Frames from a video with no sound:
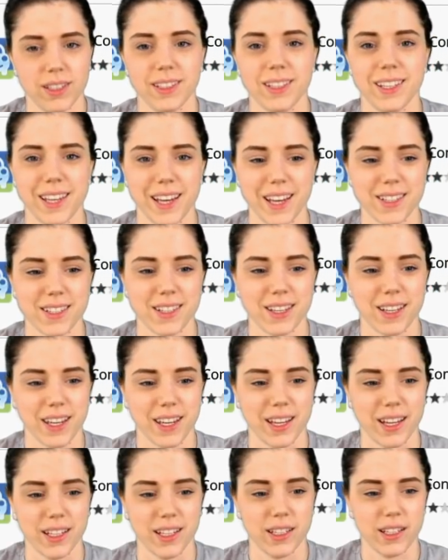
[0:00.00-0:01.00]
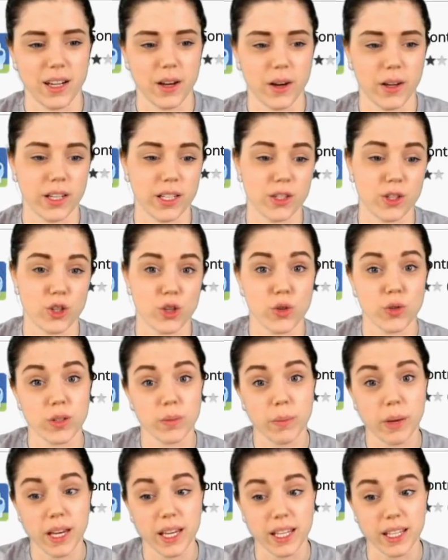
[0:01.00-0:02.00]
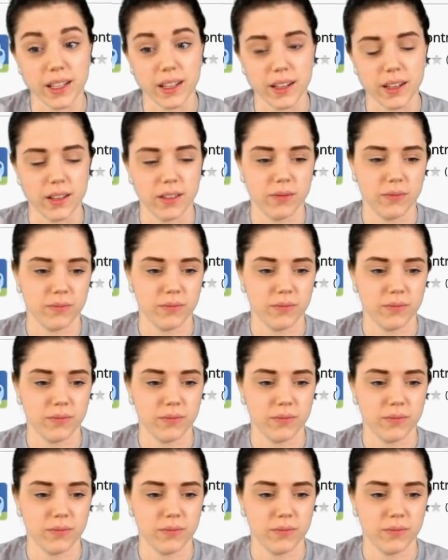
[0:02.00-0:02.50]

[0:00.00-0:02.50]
Yes, I can. Now I need to choose a pin.